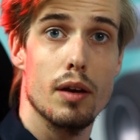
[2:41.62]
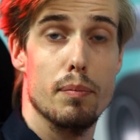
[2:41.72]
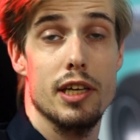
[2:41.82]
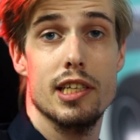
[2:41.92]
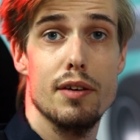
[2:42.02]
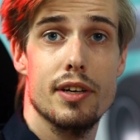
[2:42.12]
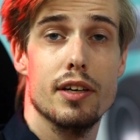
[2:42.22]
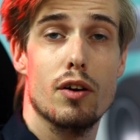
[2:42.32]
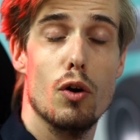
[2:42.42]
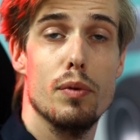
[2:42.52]
Please leave it in
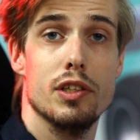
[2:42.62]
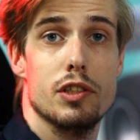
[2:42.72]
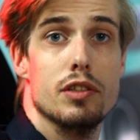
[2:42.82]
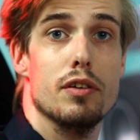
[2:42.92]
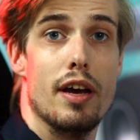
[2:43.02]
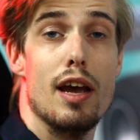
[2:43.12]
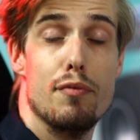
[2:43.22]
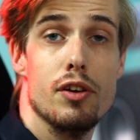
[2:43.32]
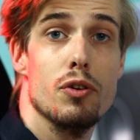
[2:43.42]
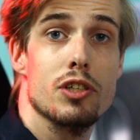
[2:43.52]
the comments if
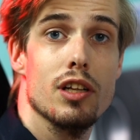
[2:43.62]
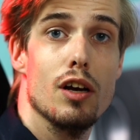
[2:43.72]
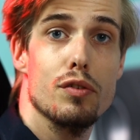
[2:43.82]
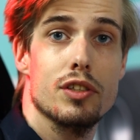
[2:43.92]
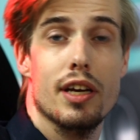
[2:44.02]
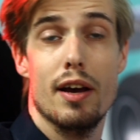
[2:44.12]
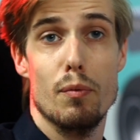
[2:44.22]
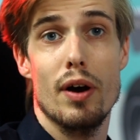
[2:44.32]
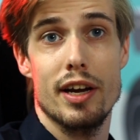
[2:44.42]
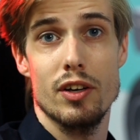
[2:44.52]
you use gloves and
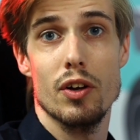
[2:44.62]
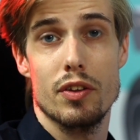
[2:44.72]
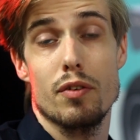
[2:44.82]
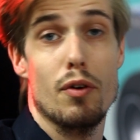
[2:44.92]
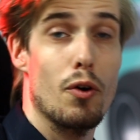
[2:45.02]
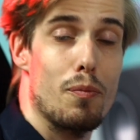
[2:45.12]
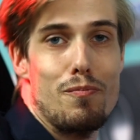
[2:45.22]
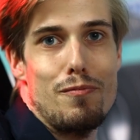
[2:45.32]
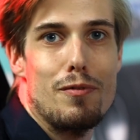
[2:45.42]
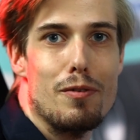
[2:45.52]
why not, or
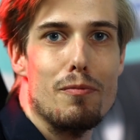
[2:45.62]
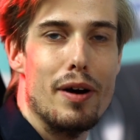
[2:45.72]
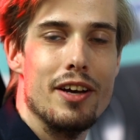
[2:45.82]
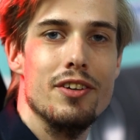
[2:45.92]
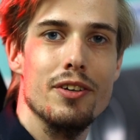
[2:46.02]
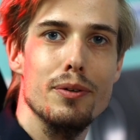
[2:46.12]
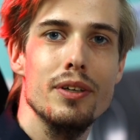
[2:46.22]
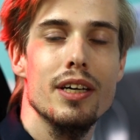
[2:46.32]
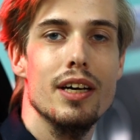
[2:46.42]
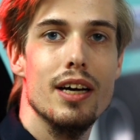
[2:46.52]
why you do.
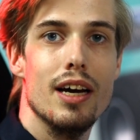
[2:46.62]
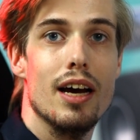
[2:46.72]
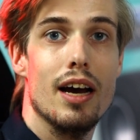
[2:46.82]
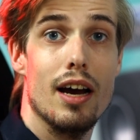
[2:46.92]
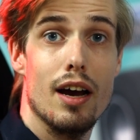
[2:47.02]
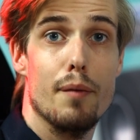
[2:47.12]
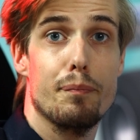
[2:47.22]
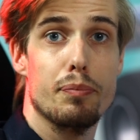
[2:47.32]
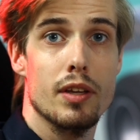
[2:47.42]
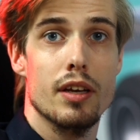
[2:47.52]

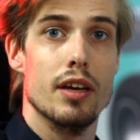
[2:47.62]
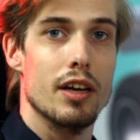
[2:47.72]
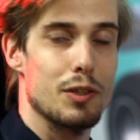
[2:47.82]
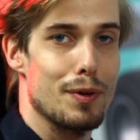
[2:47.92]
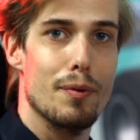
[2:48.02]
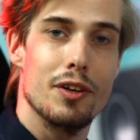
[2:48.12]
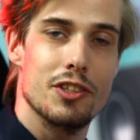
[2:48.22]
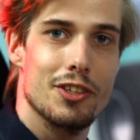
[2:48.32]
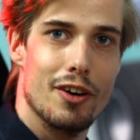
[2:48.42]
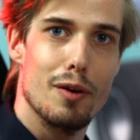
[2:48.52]
Because we weren't
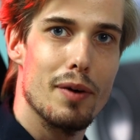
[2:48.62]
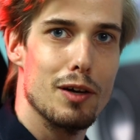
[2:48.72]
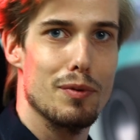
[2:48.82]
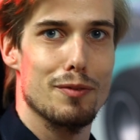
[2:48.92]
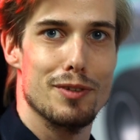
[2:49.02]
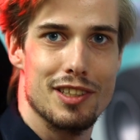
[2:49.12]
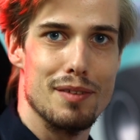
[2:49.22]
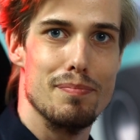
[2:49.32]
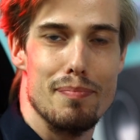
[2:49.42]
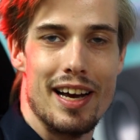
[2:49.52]
sure about what was the
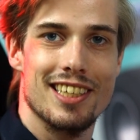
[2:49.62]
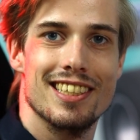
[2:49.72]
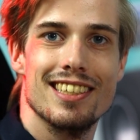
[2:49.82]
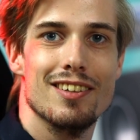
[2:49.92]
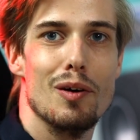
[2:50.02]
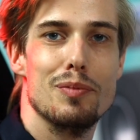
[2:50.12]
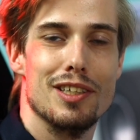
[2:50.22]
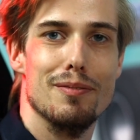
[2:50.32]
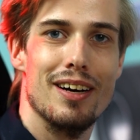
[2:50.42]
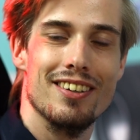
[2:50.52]
best
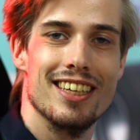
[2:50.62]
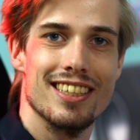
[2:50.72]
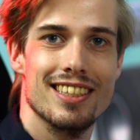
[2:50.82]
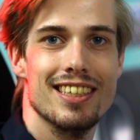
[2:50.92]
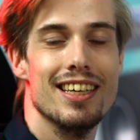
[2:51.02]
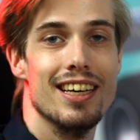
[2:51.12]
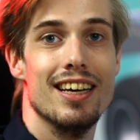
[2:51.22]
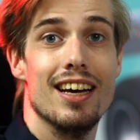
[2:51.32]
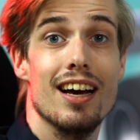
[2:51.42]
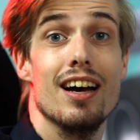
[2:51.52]
option about this.
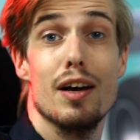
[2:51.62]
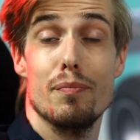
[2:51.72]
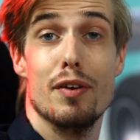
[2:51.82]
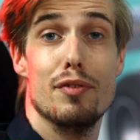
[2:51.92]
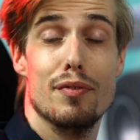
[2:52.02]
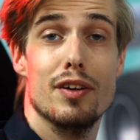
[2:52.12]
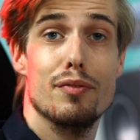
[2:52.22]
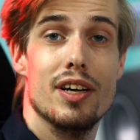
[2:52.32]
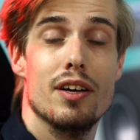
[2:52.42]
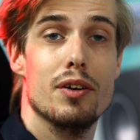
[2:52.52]
If you found the
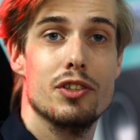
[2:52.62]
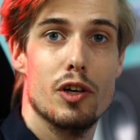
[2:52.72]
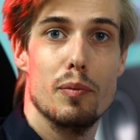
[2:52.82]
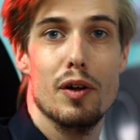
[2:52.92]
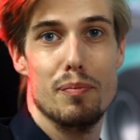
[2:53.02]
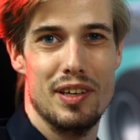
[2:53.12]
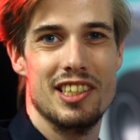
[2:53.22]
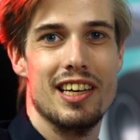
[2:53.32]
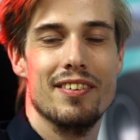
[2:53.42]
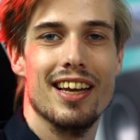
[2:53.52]
video enjoyable, please
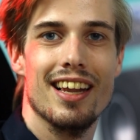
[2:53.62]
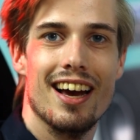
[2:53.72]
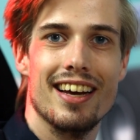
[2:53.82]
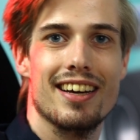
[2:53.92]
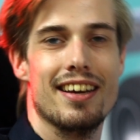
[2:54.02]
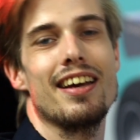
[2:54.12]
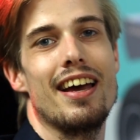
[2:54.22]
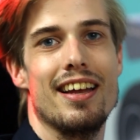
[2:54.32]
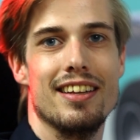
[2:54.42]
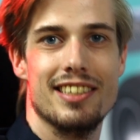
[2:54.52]
give it a like
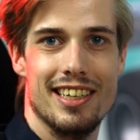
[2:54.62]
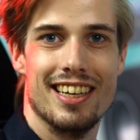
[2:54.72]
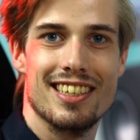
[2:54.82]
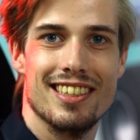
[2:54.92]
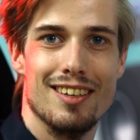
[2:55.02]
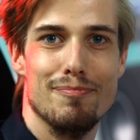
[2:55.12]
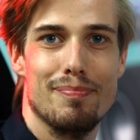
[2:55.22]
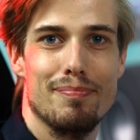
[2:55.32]
and see you next time.